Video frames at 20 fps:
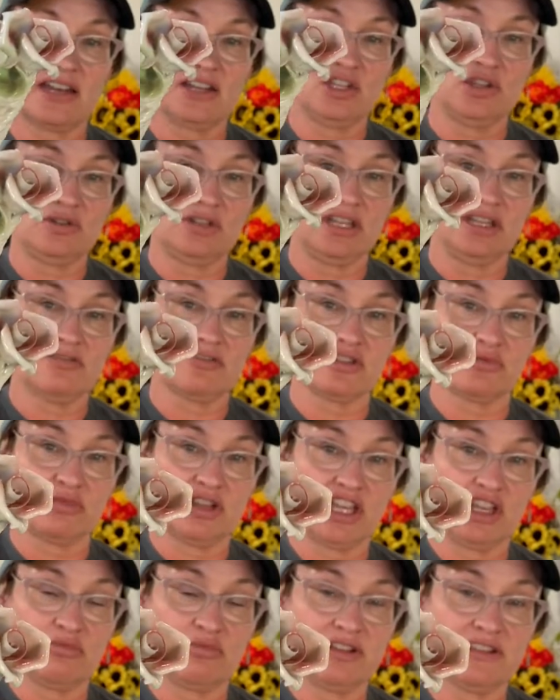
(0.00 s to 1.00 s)
of unique for
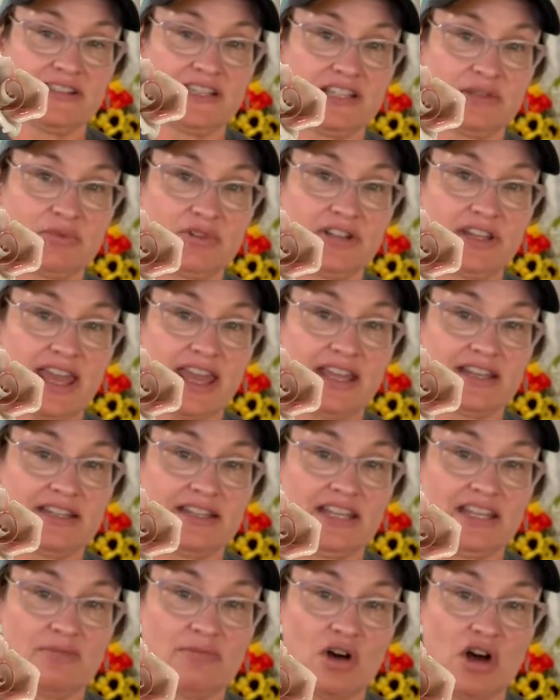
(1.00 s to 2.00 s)
me, but since we're in an
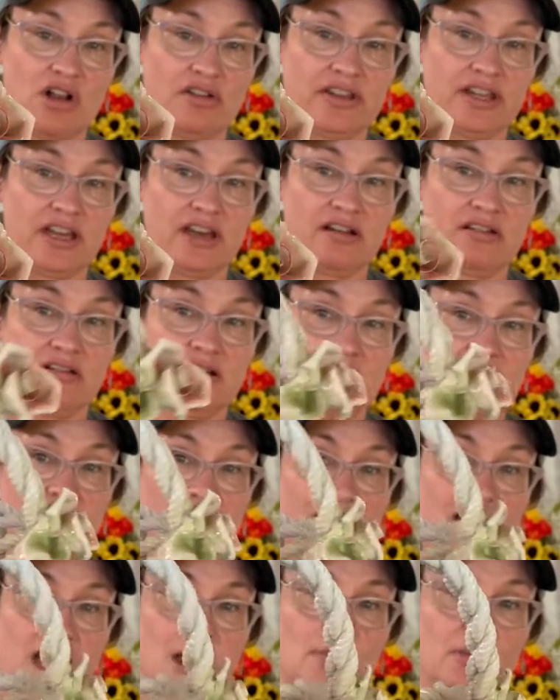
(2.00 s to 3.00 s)
antique mall now, I'm